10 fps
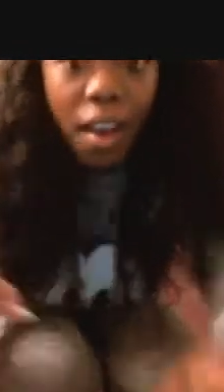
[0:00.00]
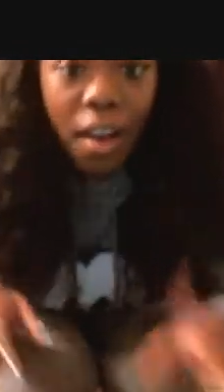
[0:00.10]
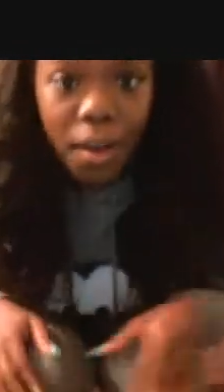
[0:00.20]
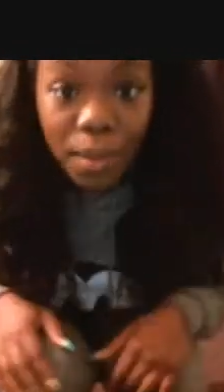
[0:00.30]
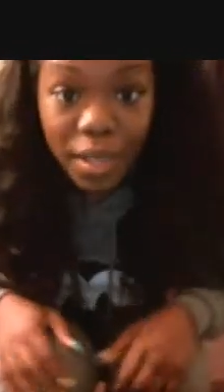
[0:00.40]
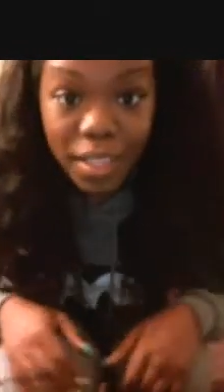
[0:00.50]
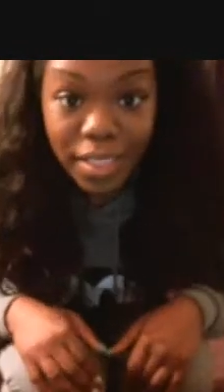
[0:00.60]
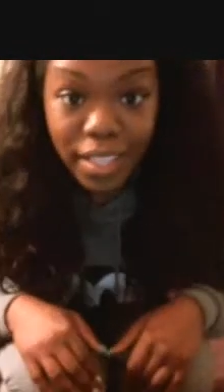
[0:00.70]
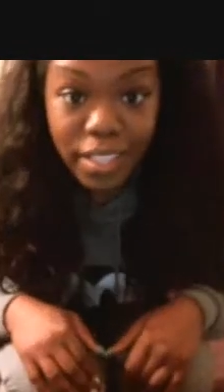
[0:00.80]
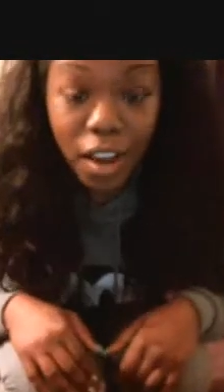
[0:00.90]
Um,
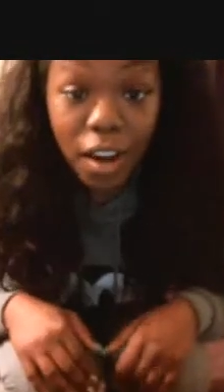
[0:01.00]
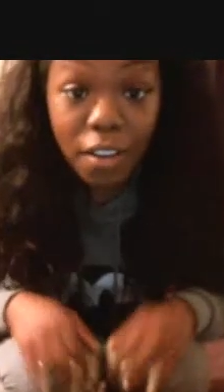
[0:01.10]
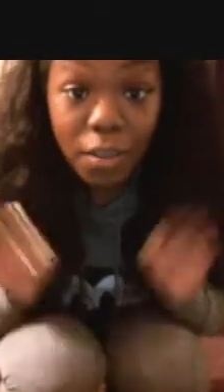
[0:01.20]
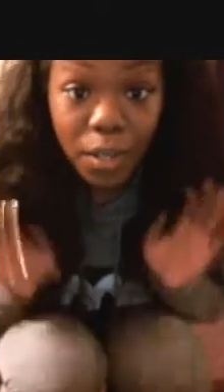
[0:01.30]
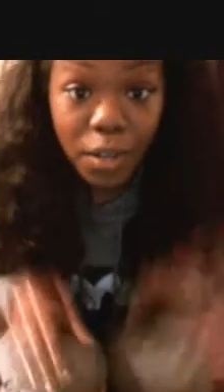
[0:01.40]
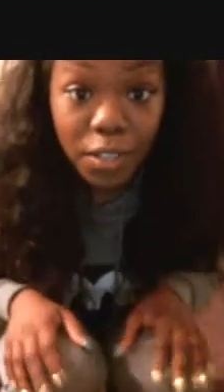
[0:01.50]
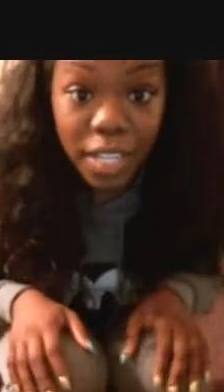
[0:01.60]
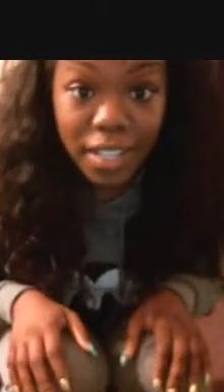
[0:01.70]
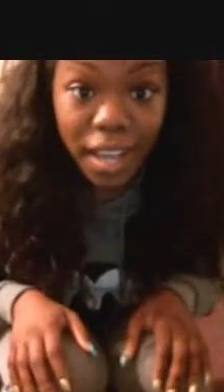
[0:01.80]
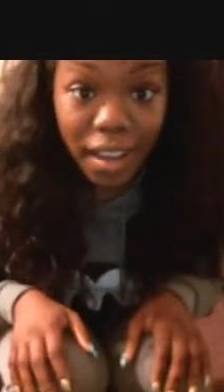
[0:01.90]
these are from
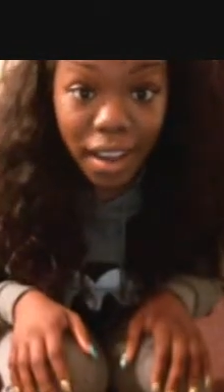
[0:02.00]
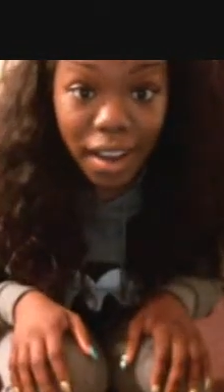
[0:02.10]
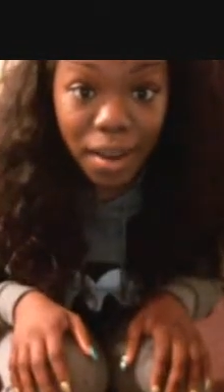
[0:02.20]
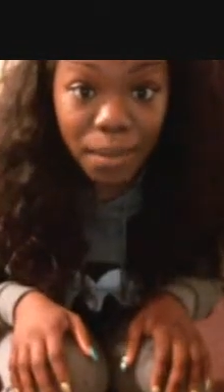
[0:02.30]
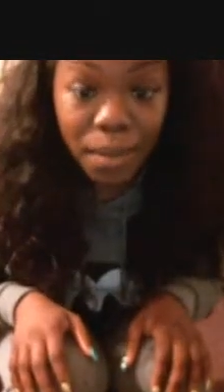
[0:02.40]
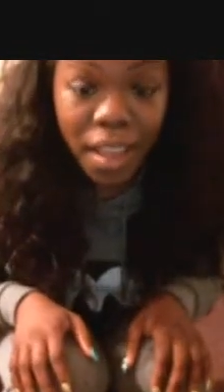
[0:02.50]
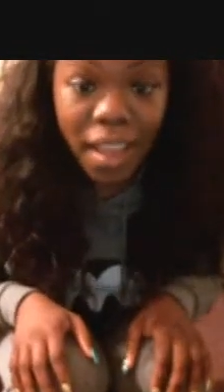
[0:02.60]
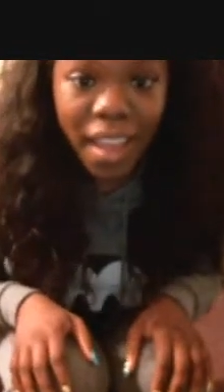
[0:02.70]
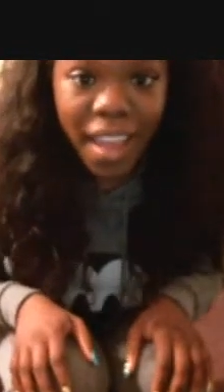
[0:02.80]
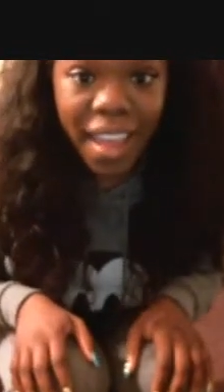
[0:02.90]
GoJane.com,
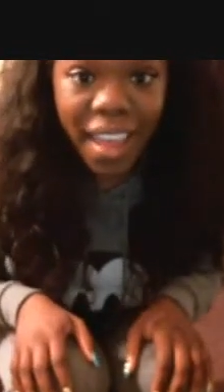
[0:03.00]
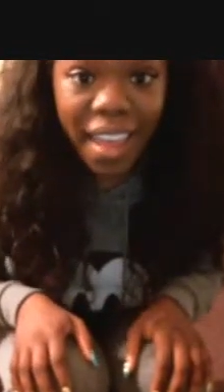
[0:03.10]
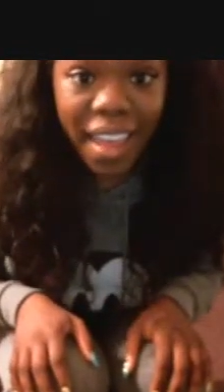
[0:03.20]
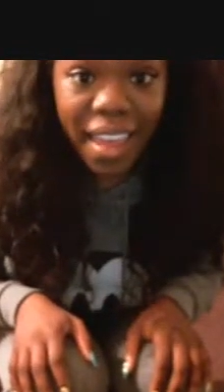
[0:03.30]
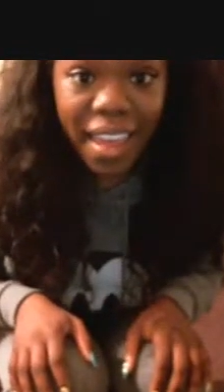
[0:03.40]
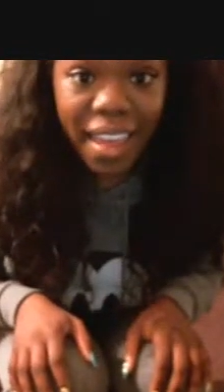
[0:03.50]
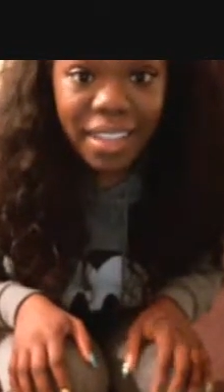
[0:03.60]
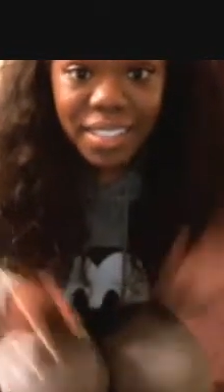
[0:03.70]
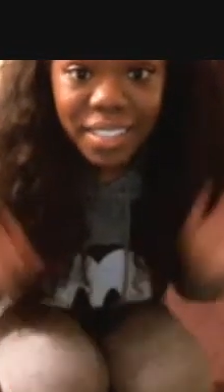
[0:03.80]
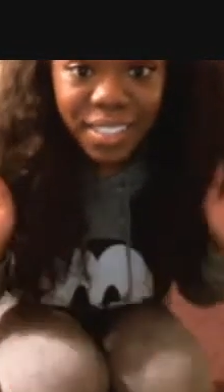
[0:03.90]

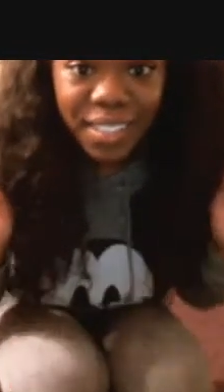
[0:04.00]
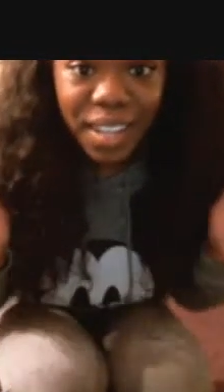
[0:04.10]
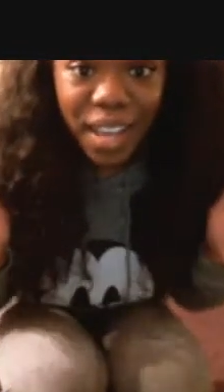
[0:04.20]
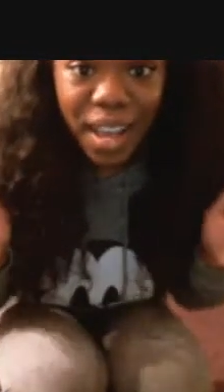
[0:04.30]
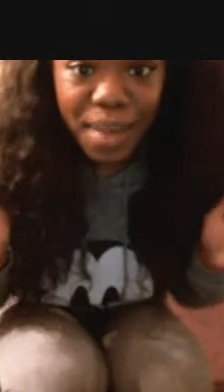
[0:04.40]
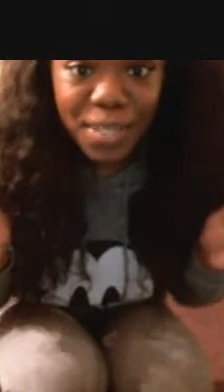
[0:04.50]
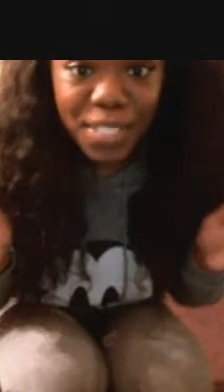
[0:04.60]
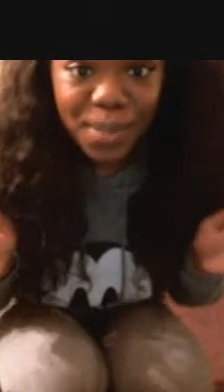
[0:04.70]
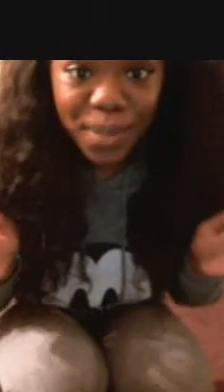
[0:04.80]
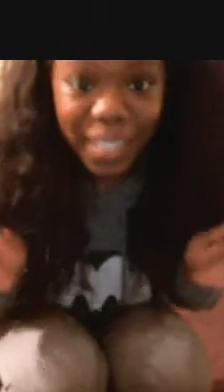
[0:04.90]
and I'm
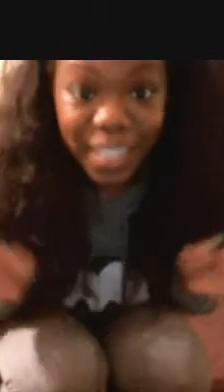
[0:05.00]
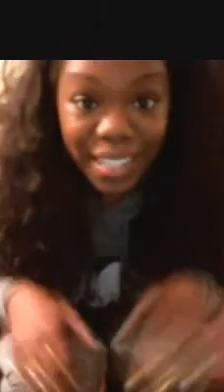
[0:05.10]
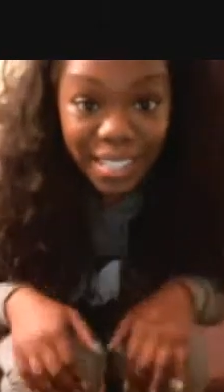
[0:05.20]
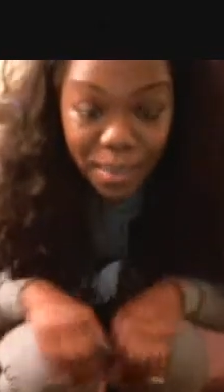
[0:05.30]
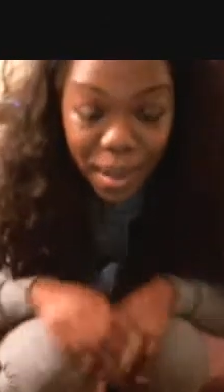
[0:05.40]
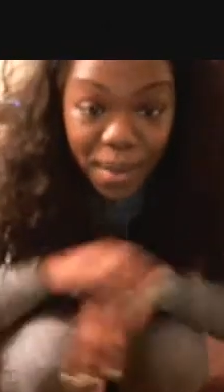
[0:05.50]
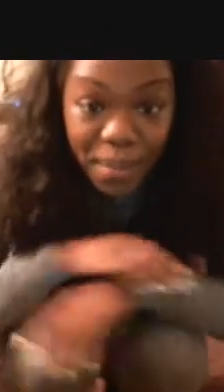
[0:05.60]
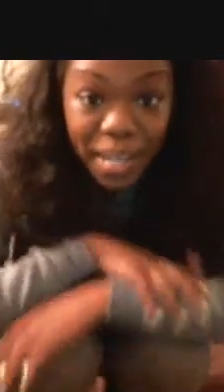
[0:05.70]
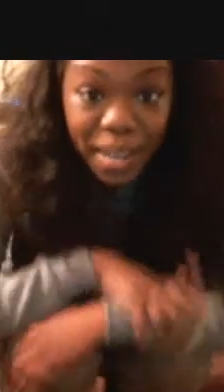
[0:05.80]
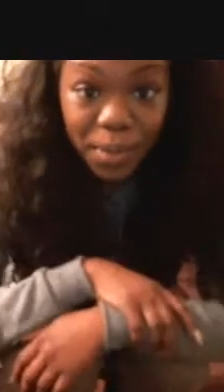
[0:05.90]
just really geeked about
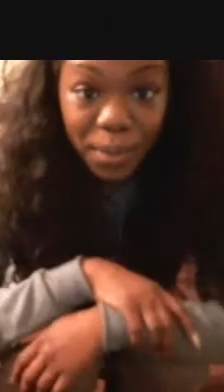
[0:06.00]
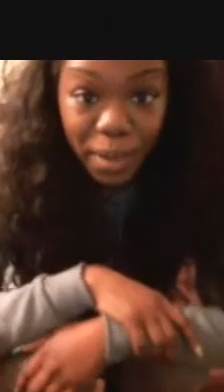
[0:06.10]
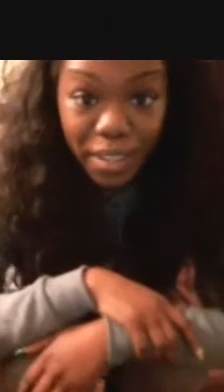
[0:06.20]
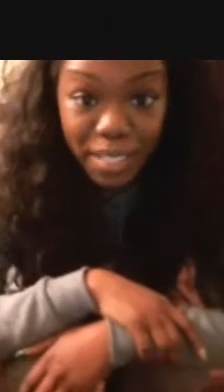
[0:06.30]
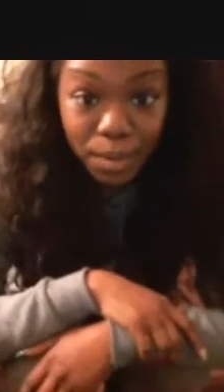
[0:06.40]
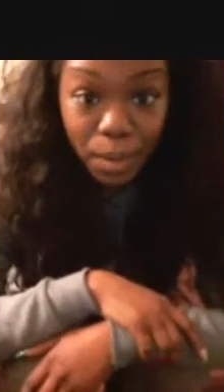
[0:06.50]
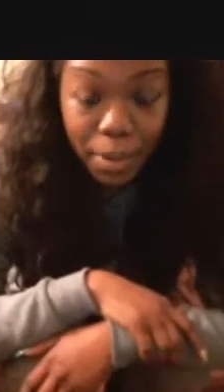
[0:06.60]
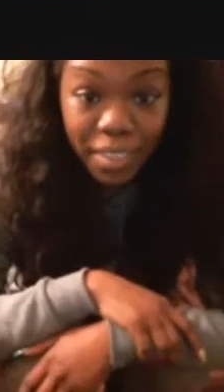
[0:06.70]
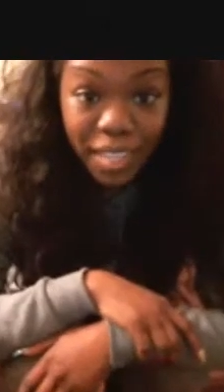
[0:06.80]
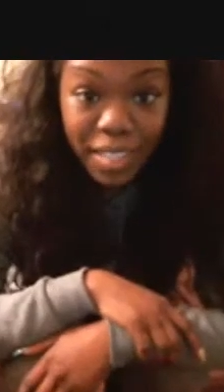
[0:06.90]
being able to wear these on my
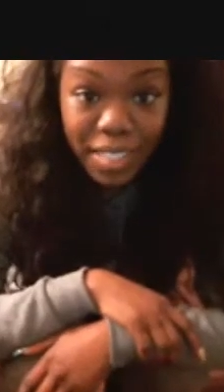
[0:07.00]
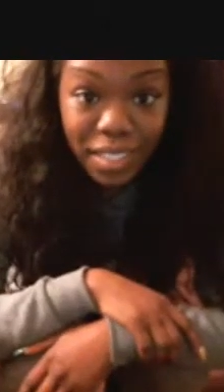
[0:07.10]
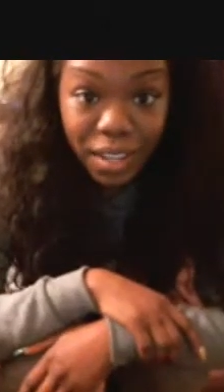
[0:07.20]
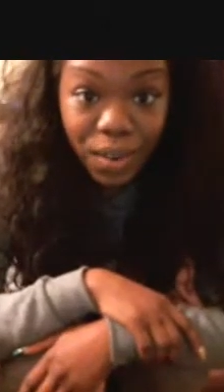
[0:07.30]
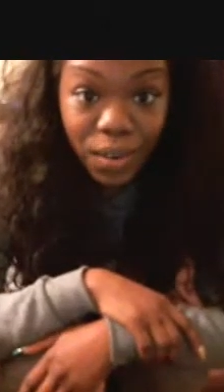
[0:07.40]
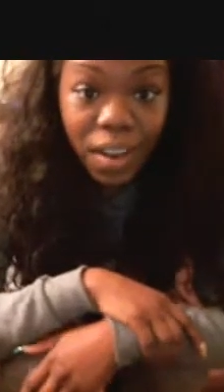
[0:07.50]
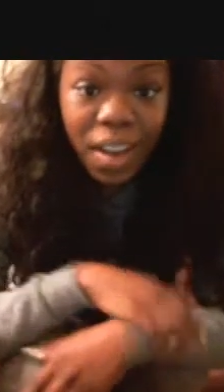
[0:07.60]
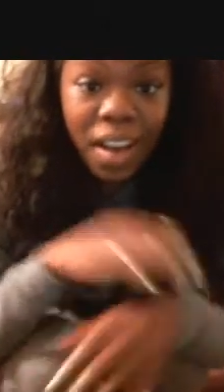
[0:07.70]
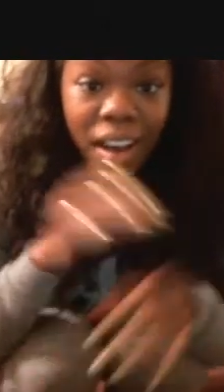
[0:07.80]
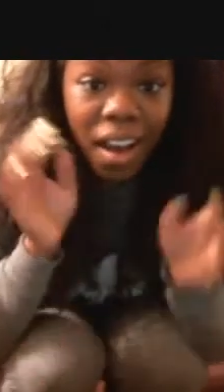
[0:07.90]
birthday. So,
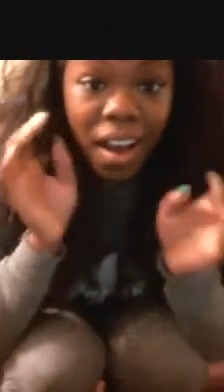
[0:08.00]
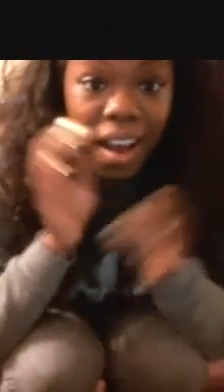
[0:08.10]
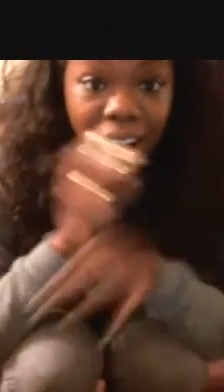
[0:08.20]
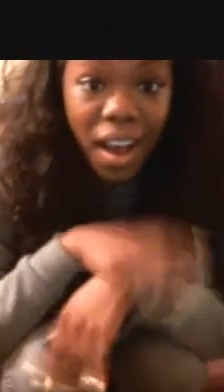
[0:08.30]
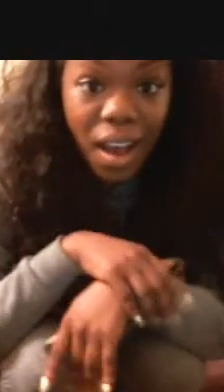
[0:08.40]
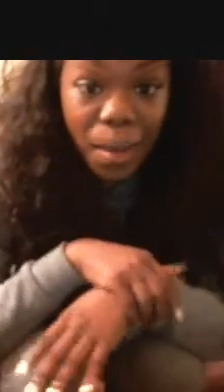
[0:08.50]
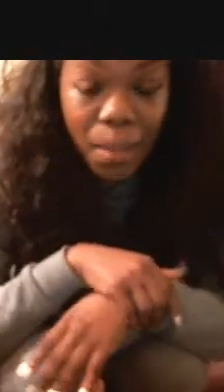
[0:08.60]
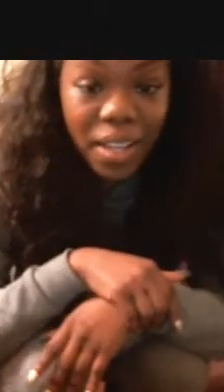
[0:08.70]
um,